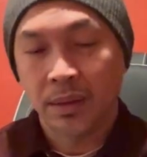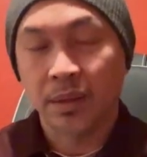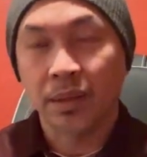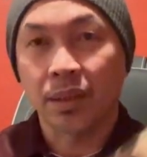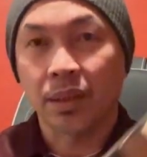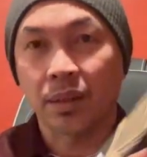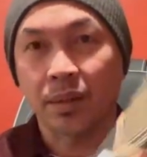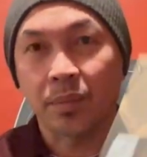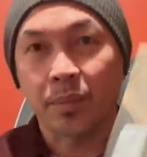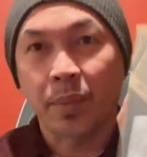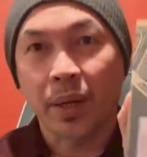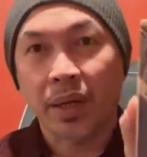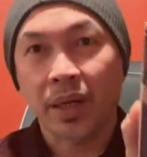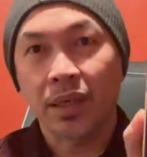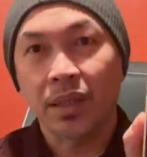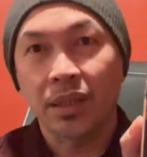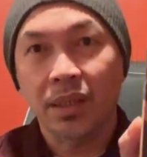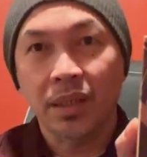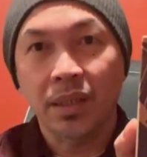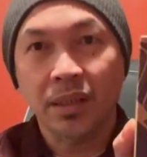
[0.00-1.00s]

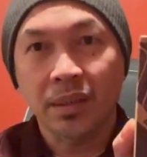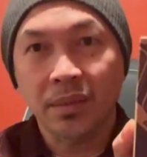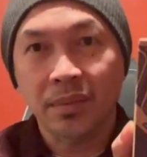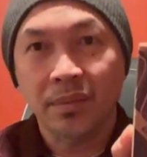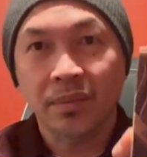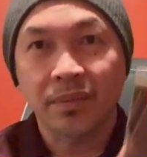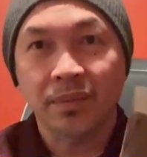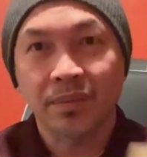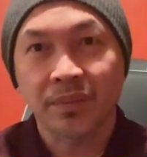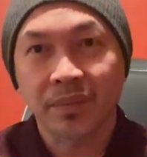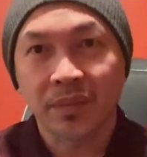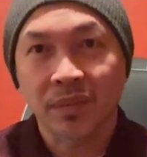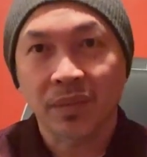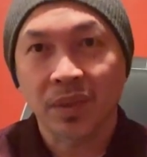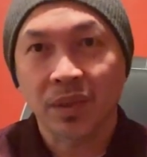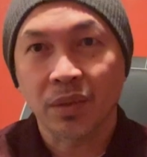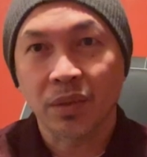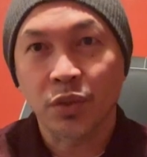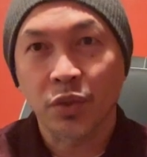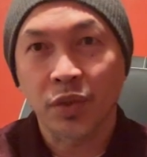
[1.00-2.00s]
Packaging,
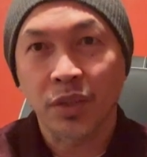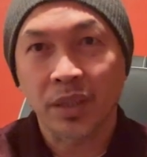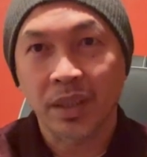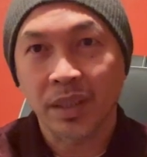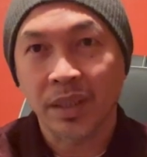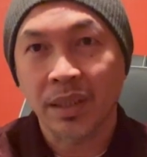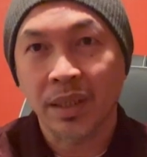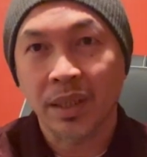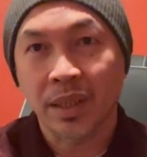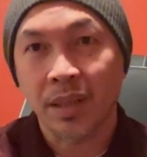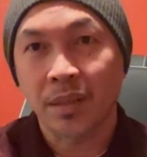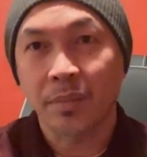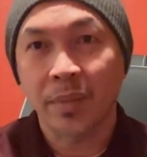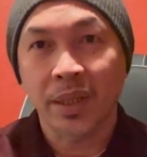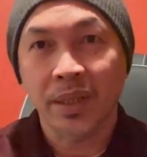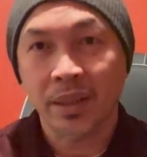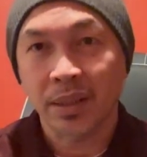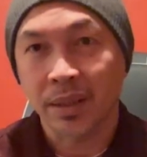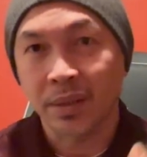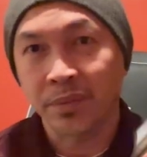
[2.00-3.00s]
Donner is a lot
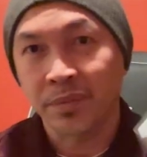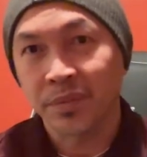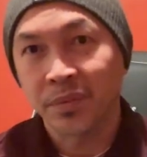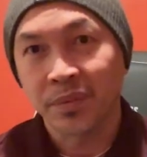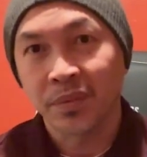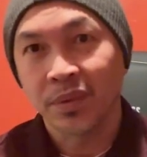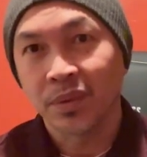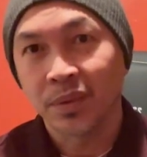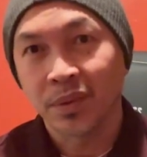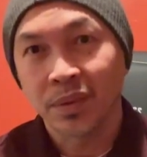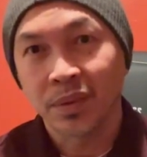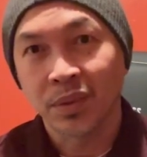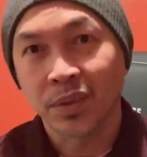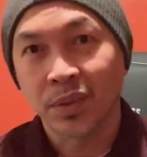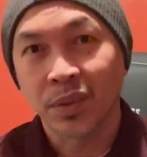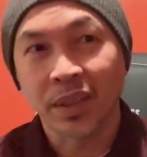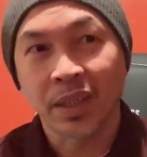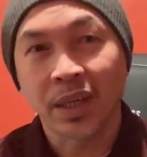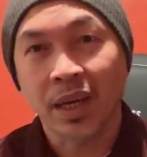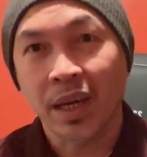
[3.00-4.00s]
better.
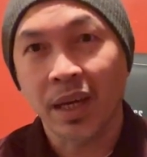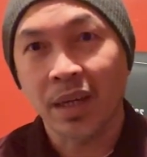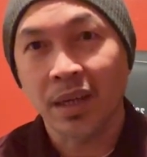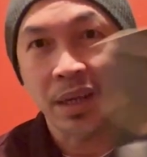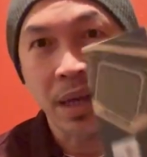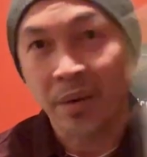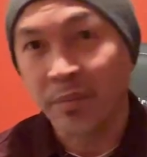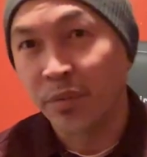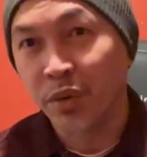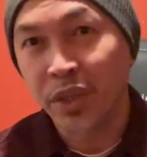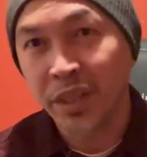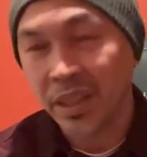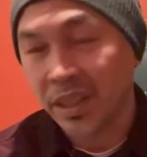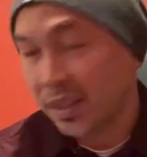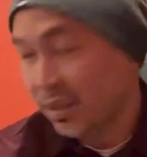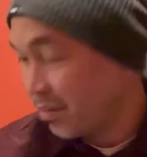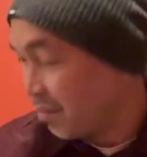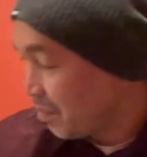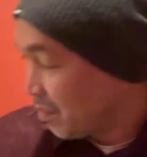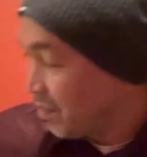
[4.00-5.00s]
Sonicake, avoid it.